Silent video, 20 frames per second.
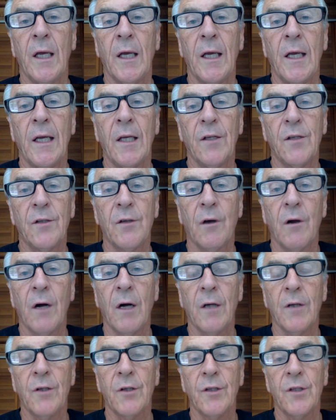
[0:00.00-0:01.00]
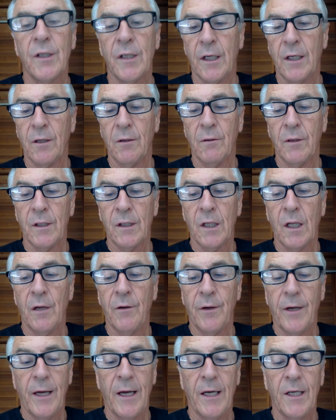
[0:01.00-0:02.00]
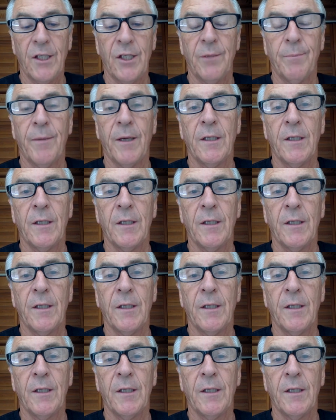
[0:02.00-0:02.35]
he is taught to signal his location